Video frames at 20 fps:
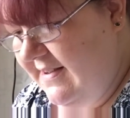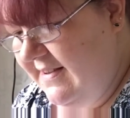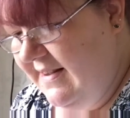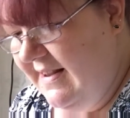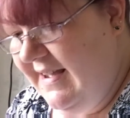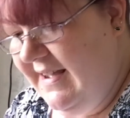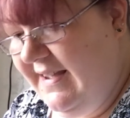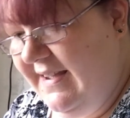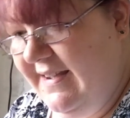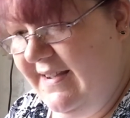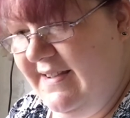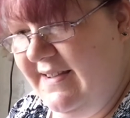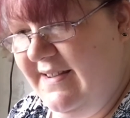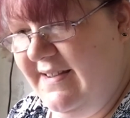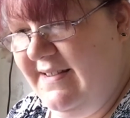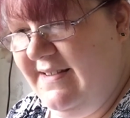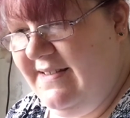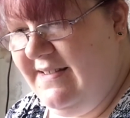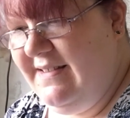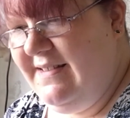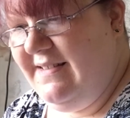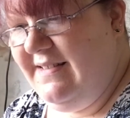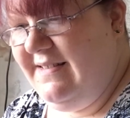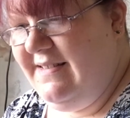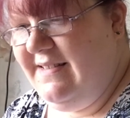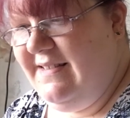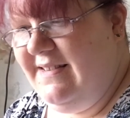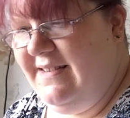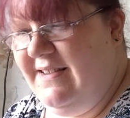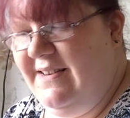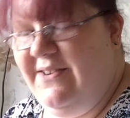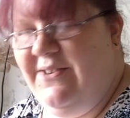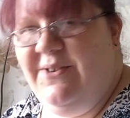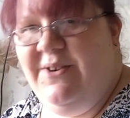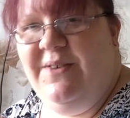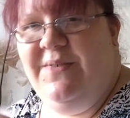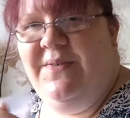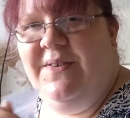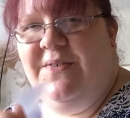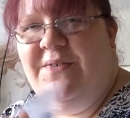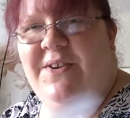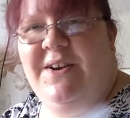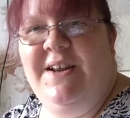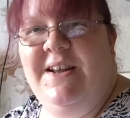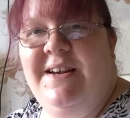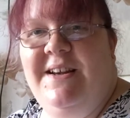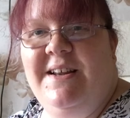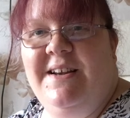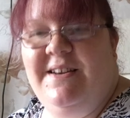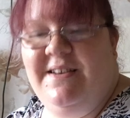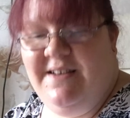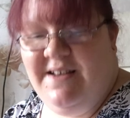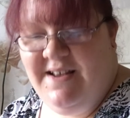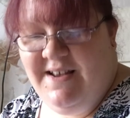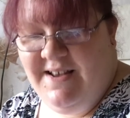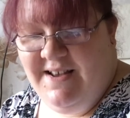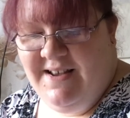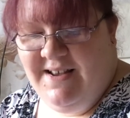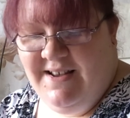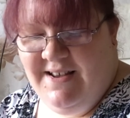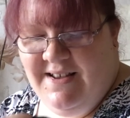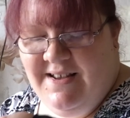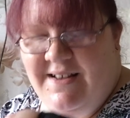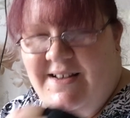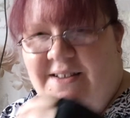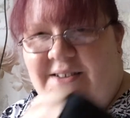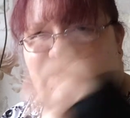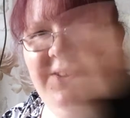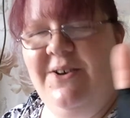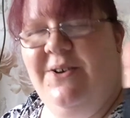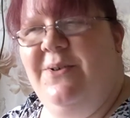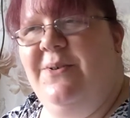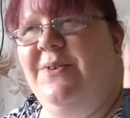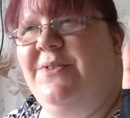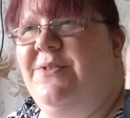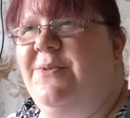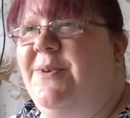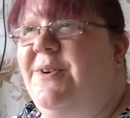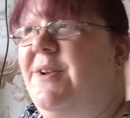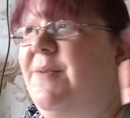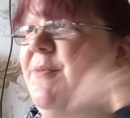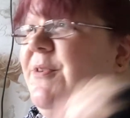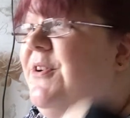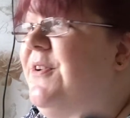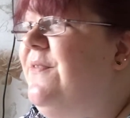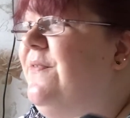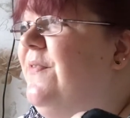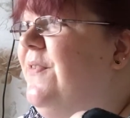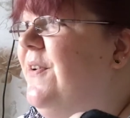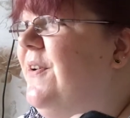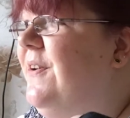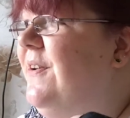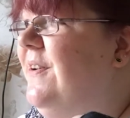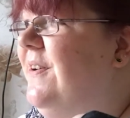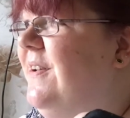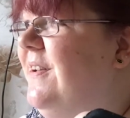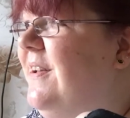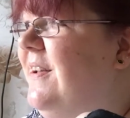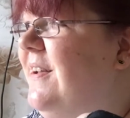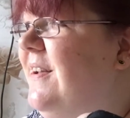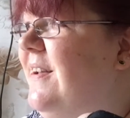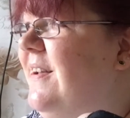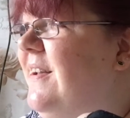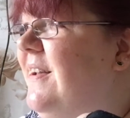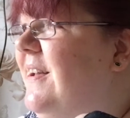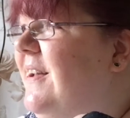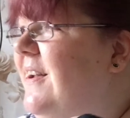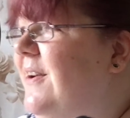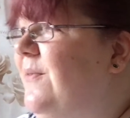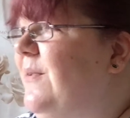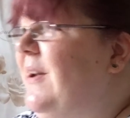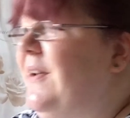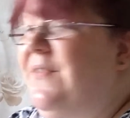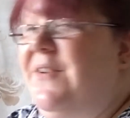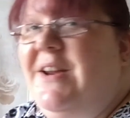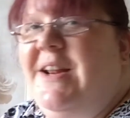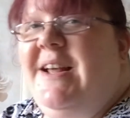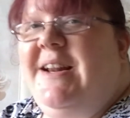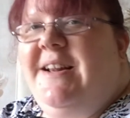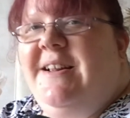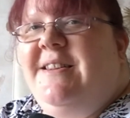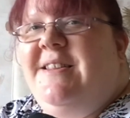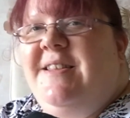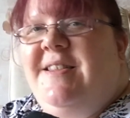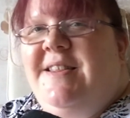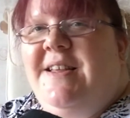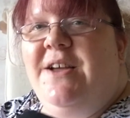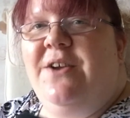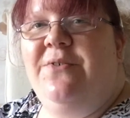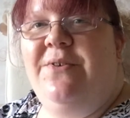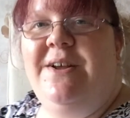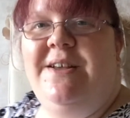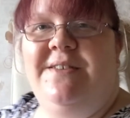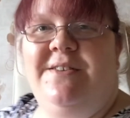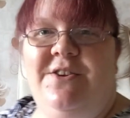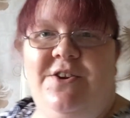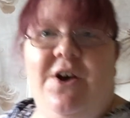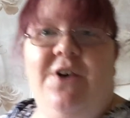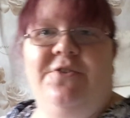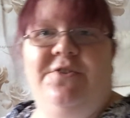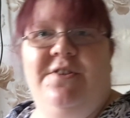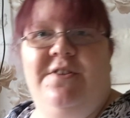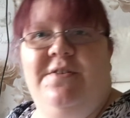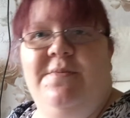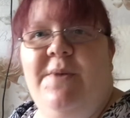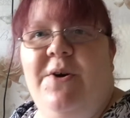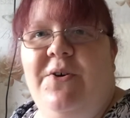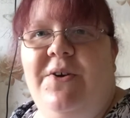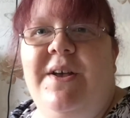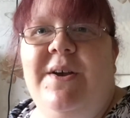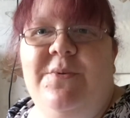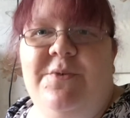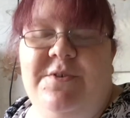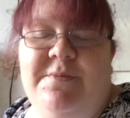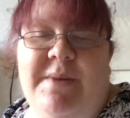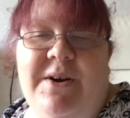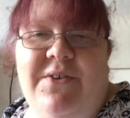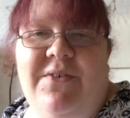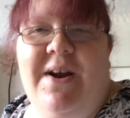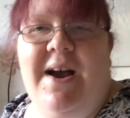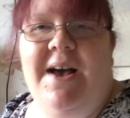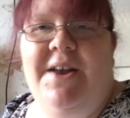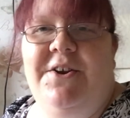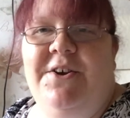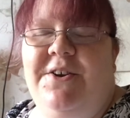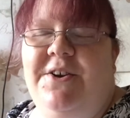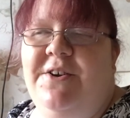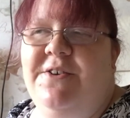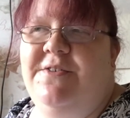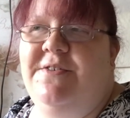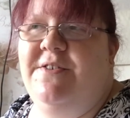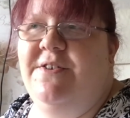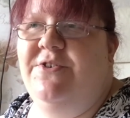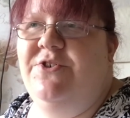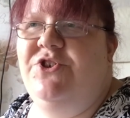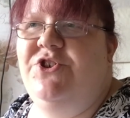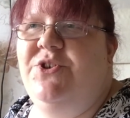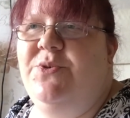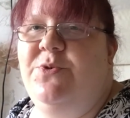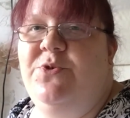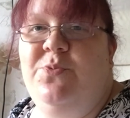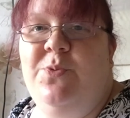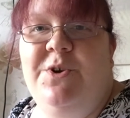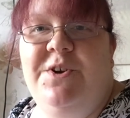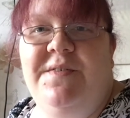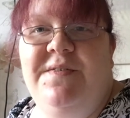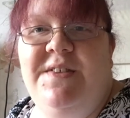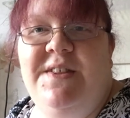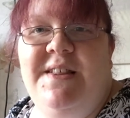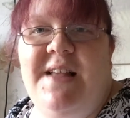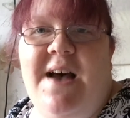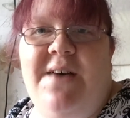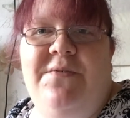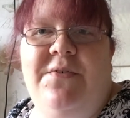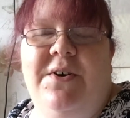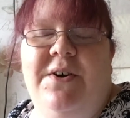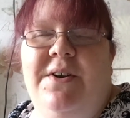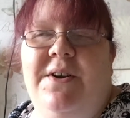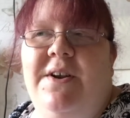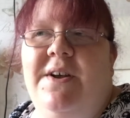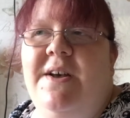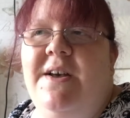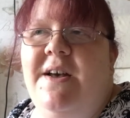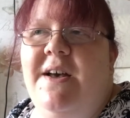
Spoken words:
like, you know, if you needed, what's the word I'm looking for? Well, if you needed to see a reason not to smoke, it was my gran. And also she was one of 7,